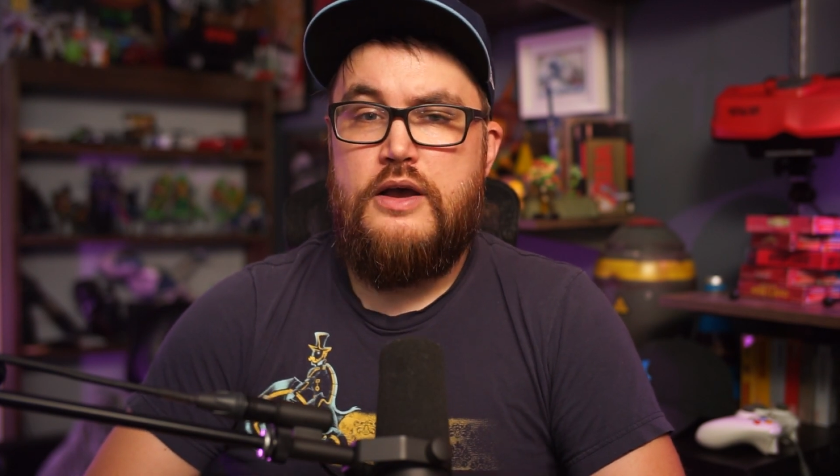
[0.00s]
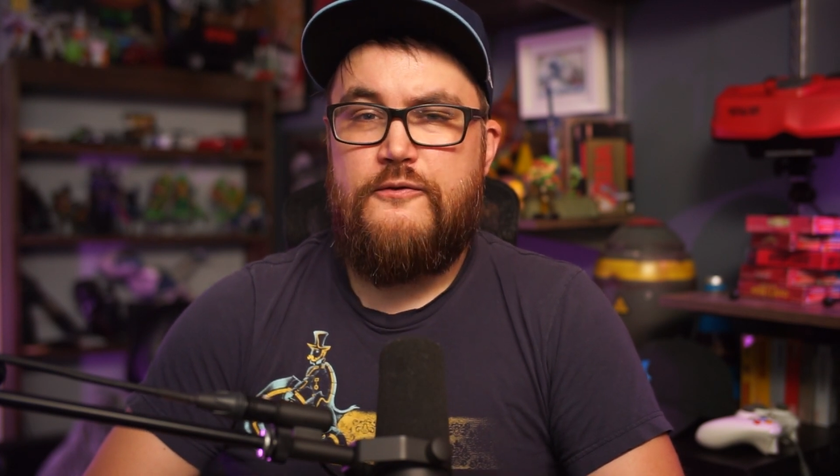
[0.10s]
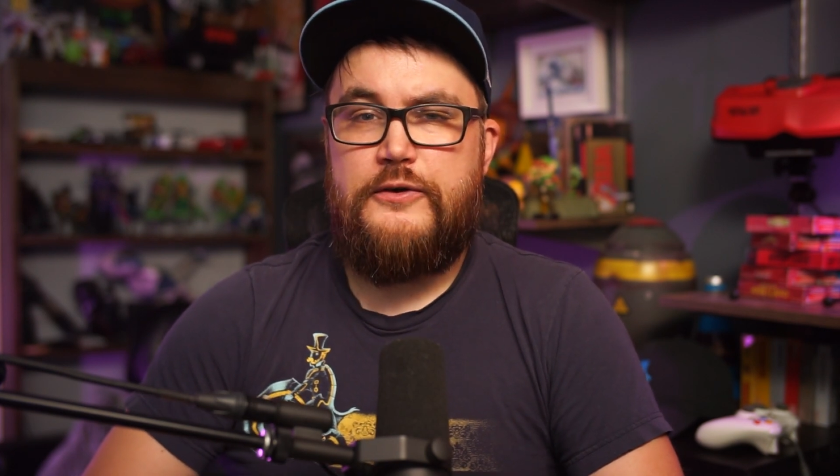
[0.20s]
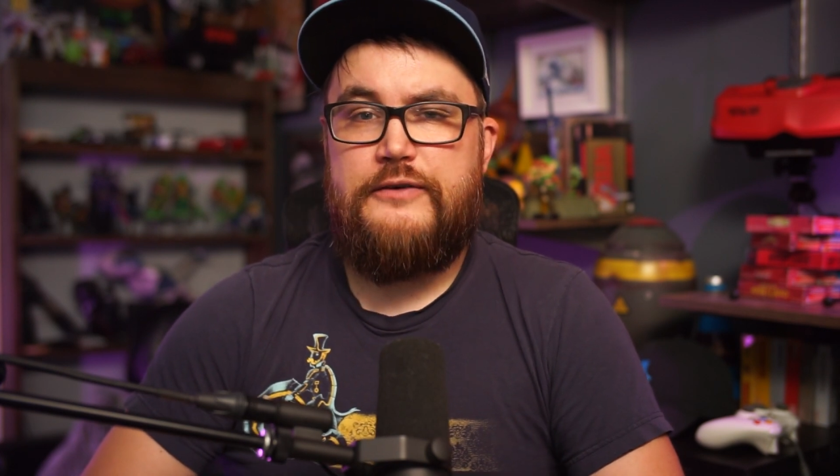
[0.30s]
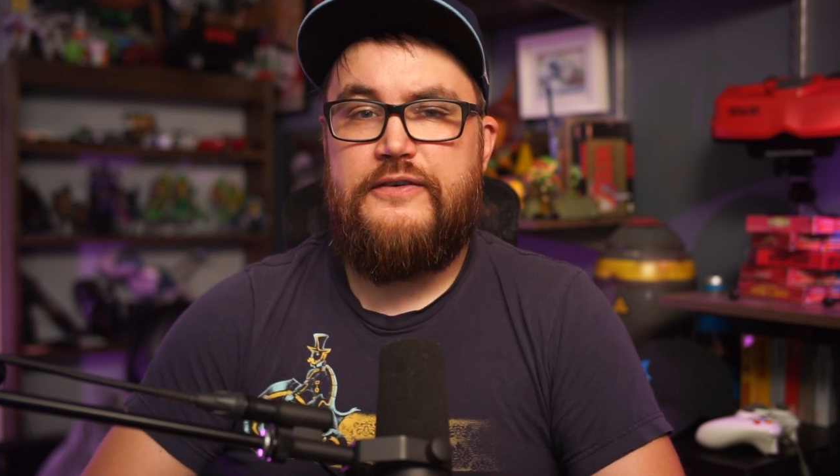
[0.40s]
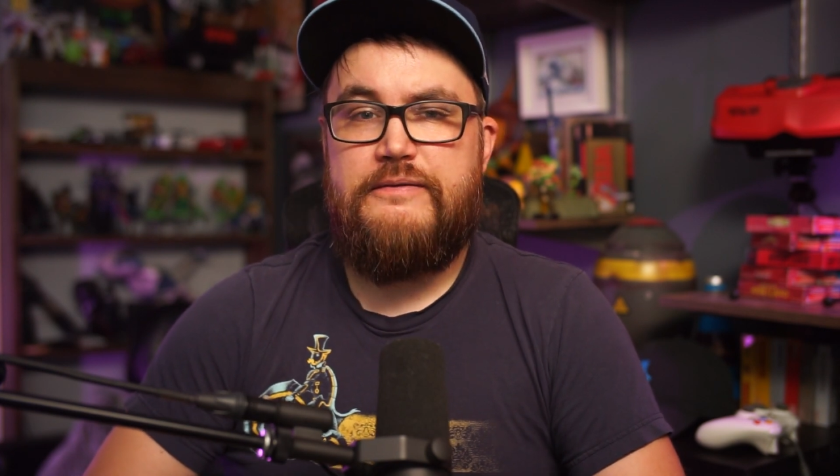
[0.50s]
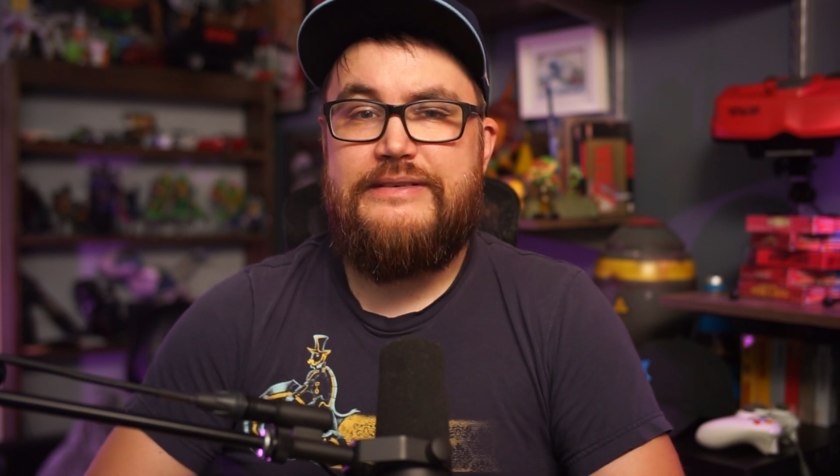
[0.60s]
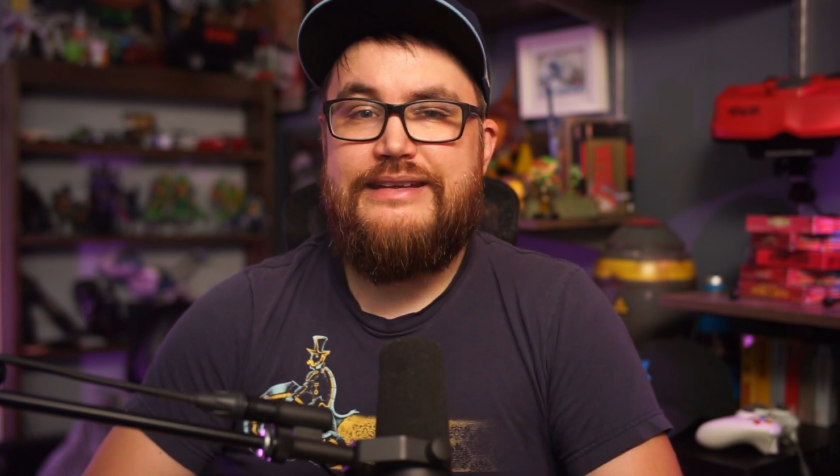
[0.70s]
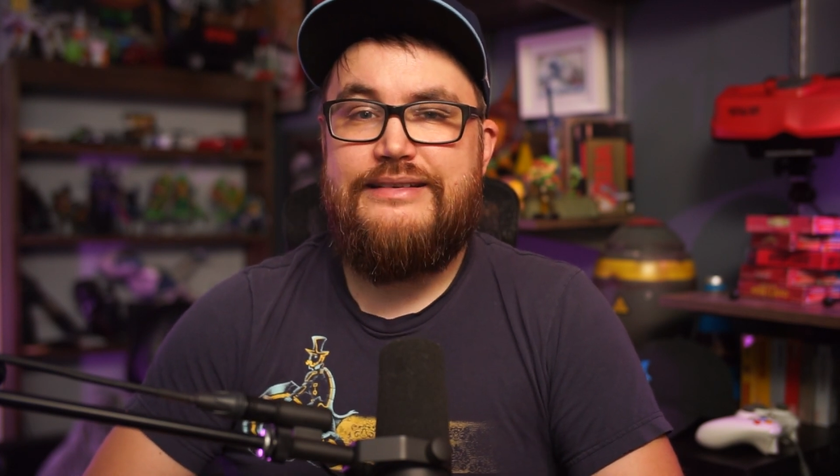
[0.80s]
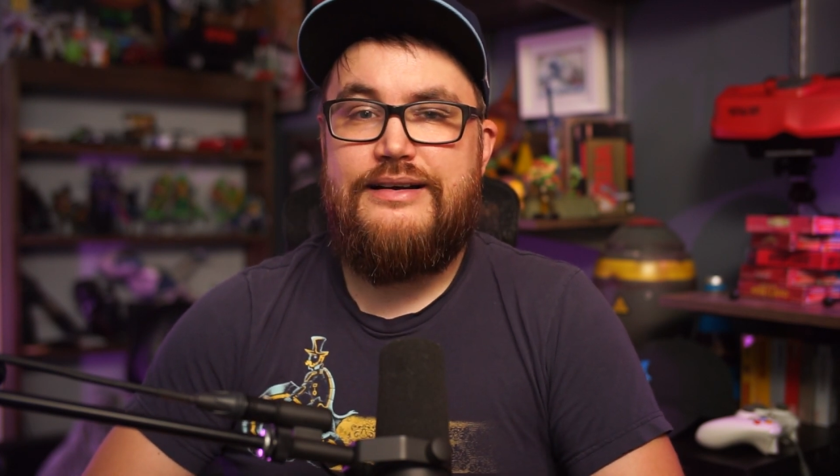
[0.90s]
For
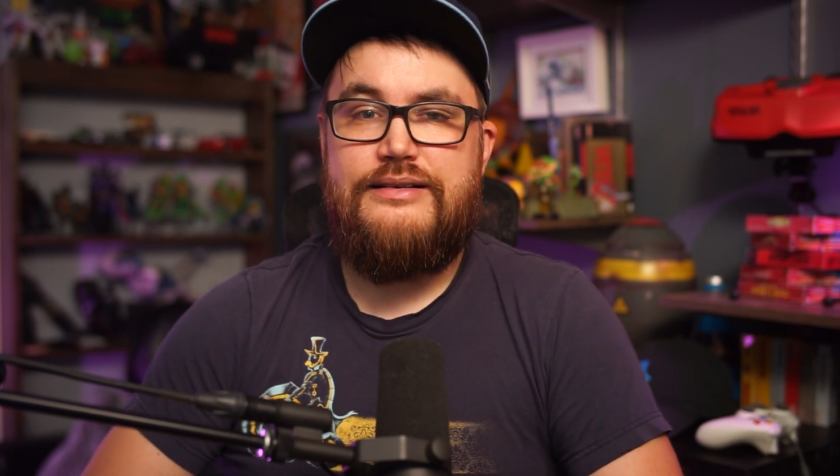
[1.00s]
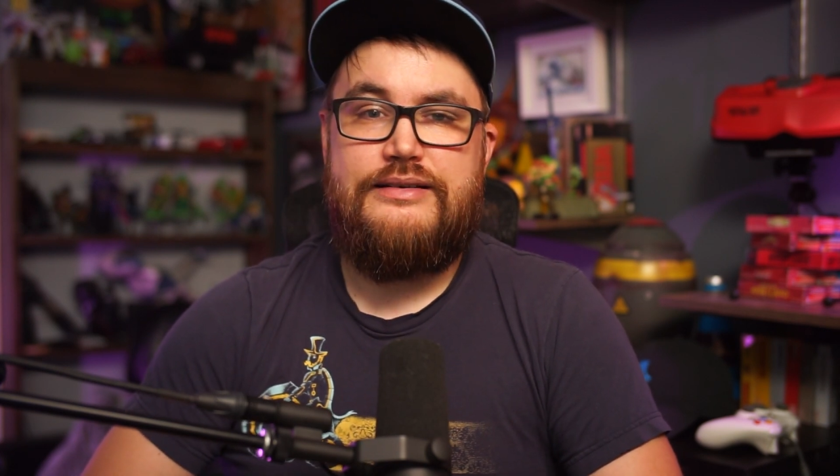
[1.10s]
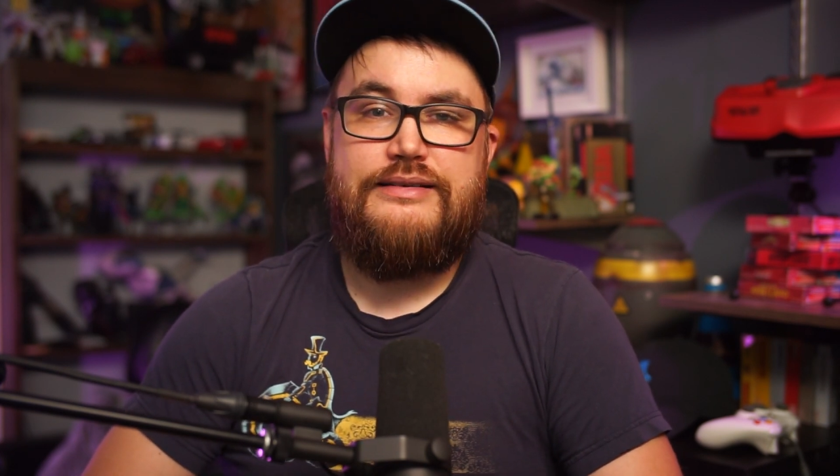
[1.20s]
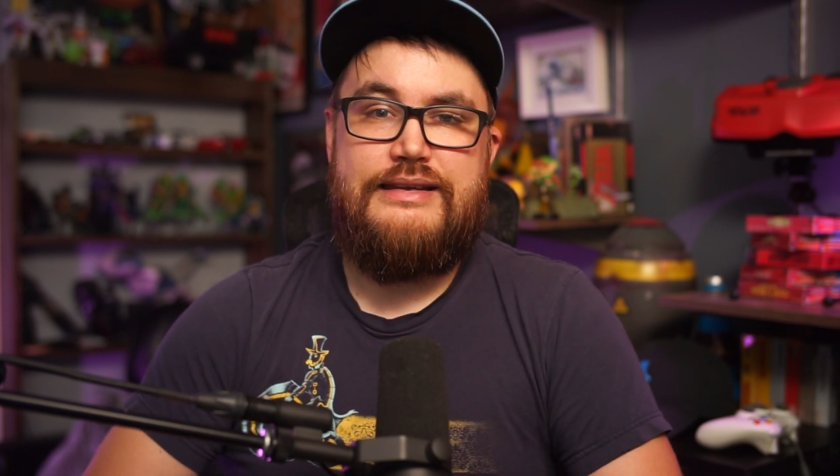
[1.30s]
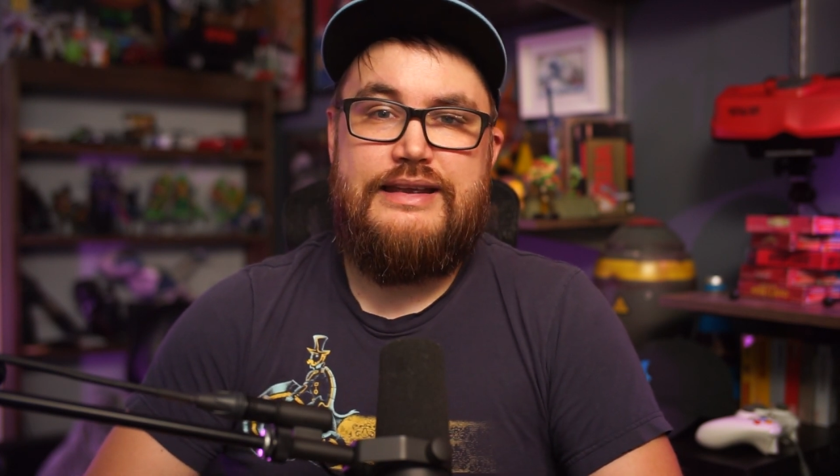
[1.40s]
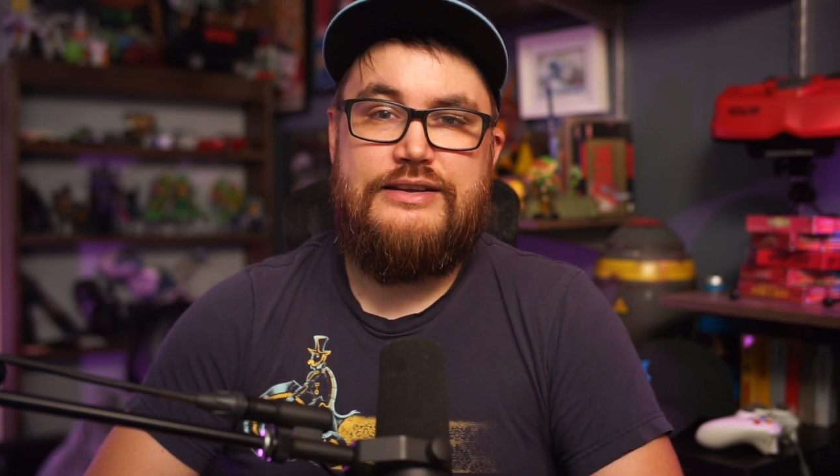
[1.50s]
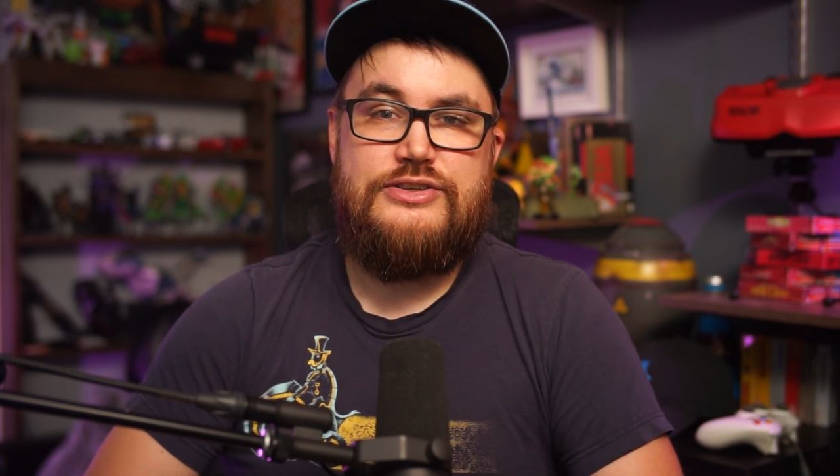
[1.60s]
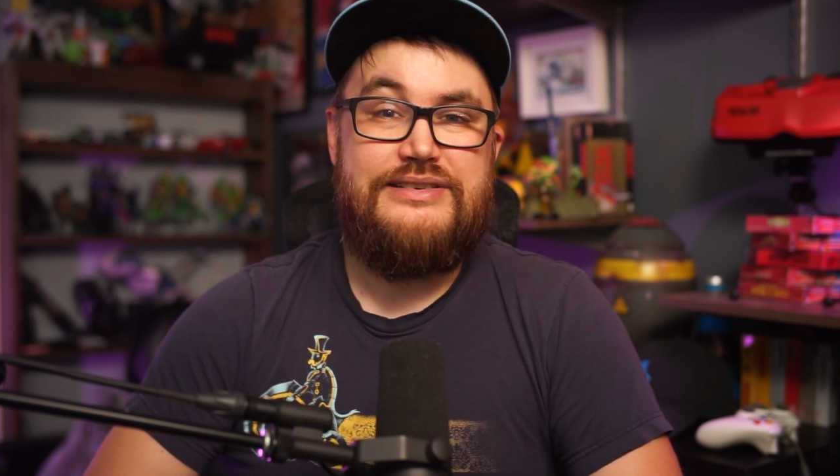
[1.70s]
$15 each,